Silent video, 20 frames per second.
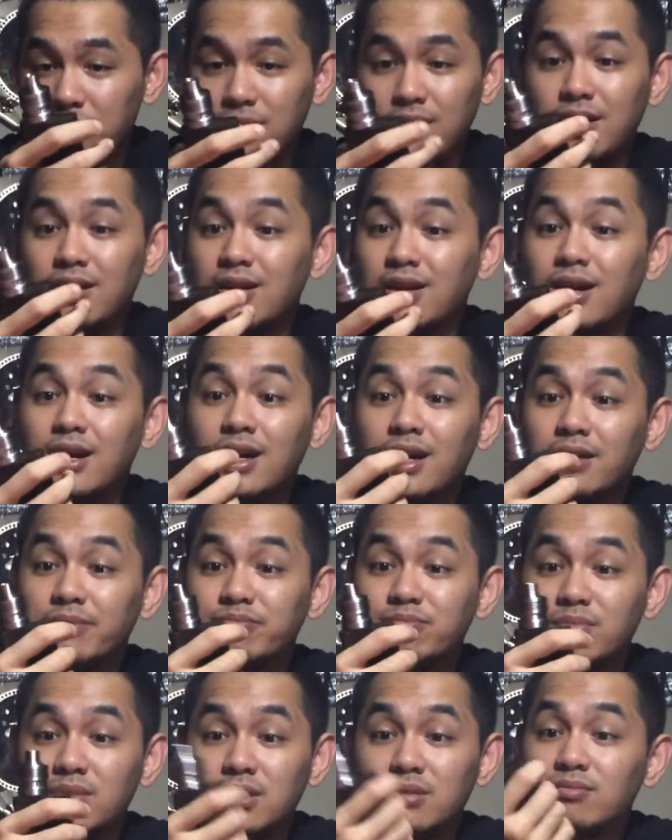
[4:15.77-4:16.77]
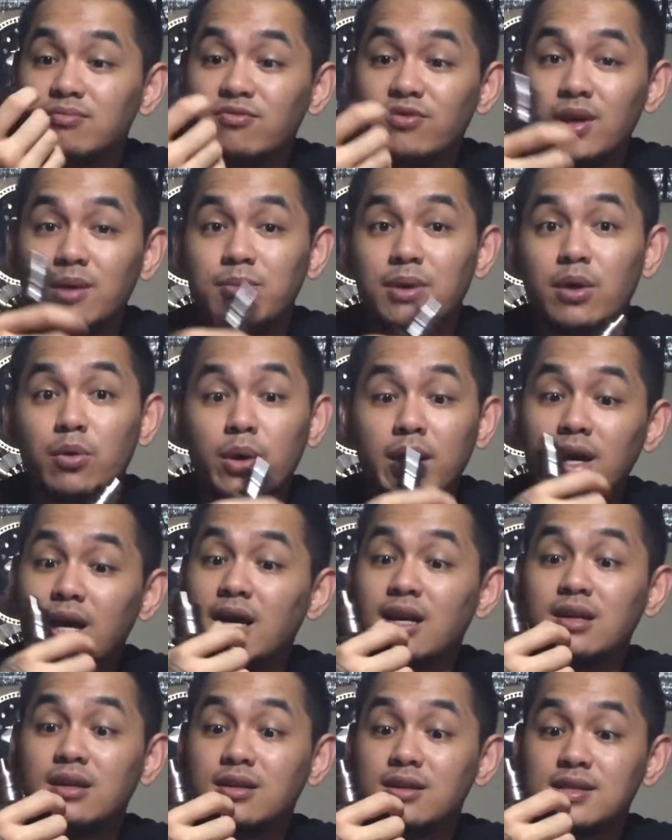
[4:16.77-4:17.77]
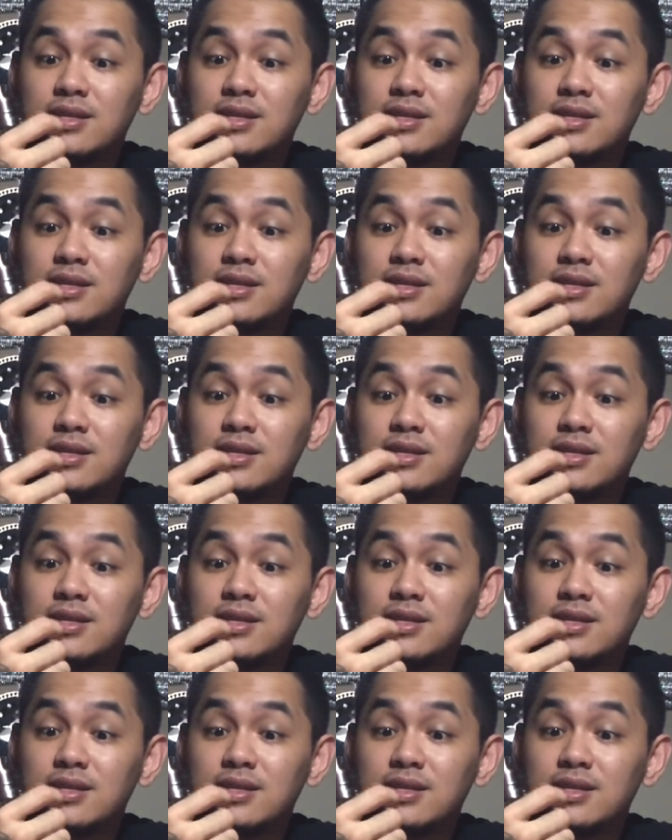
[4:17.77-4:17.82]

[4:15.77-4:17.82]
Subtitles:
and been vaping away at it.